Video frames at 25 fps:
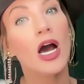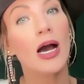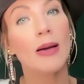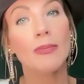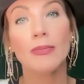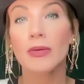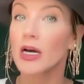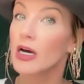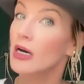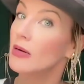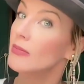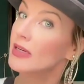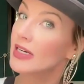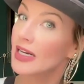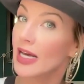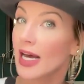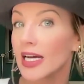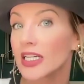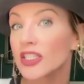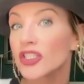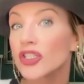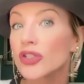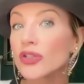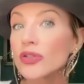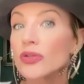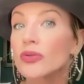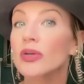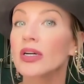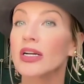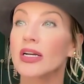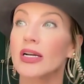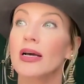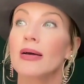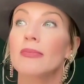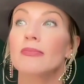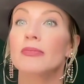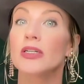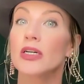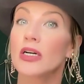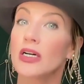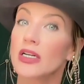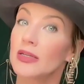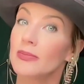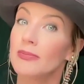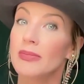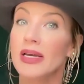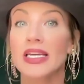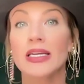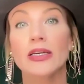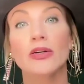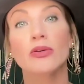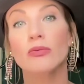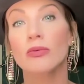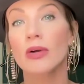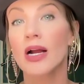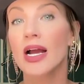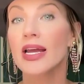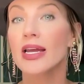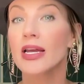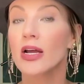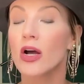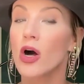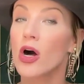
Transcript: I'm coming at you and I'm gonna make it right.